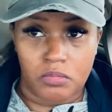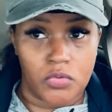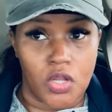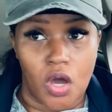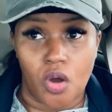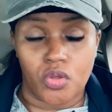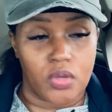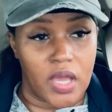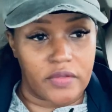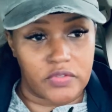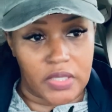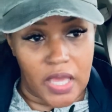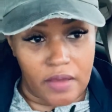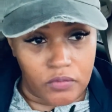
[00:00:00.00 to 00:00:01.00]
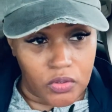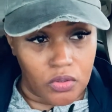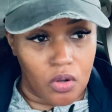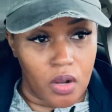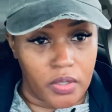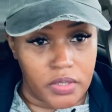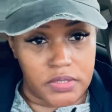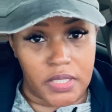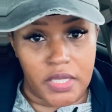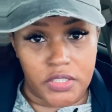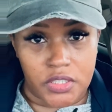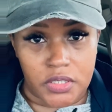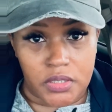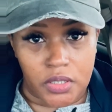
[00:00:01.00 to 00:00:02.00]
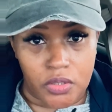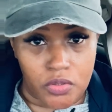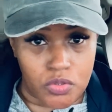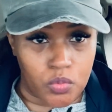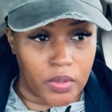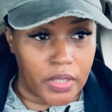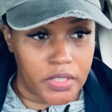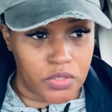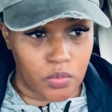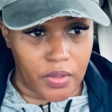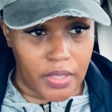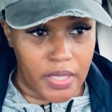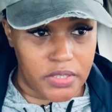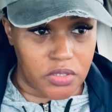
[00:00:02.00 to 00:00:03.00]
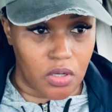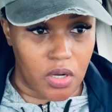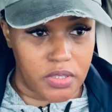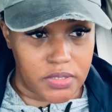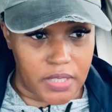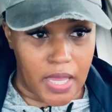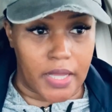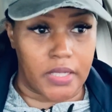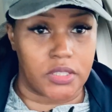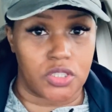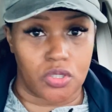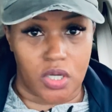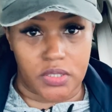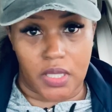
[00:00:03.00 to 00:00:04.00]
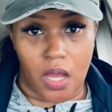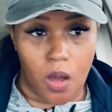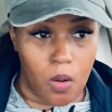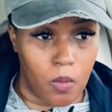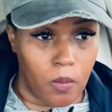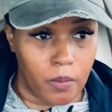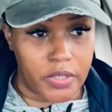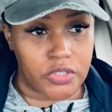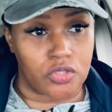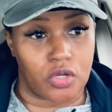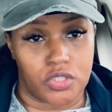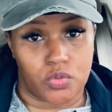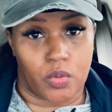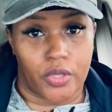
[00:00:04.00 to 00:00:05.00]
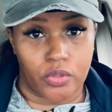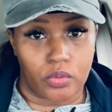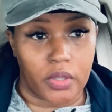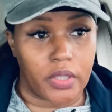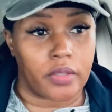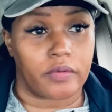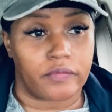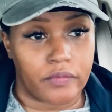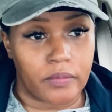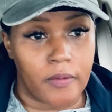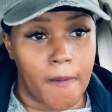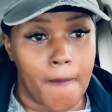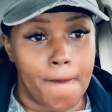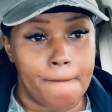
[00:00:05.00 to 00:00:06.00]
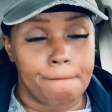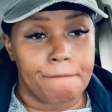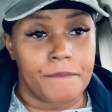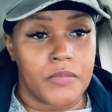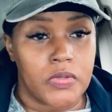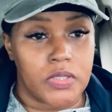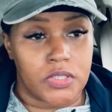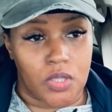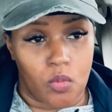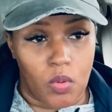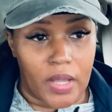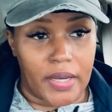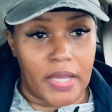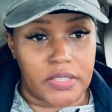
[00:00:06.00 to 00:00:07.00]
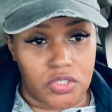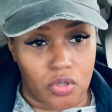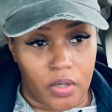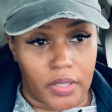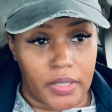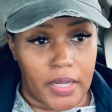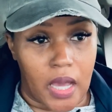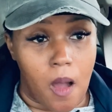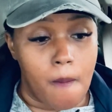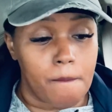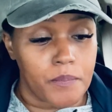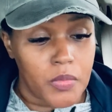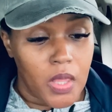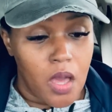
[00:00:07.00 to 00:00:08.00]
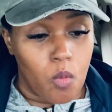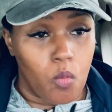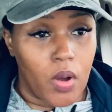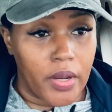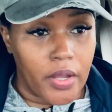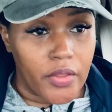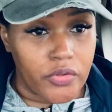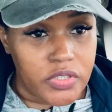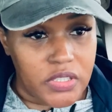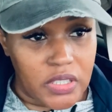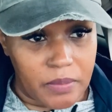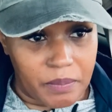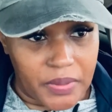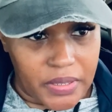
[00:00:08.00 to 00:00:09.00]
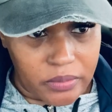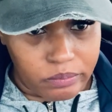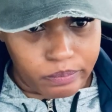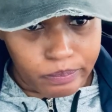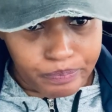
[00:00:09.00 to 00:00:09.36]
No, you have to have good organization skills. Well, guess where that starts at? It starts at home. It starts where you live. So why not start it now? One other tidbit.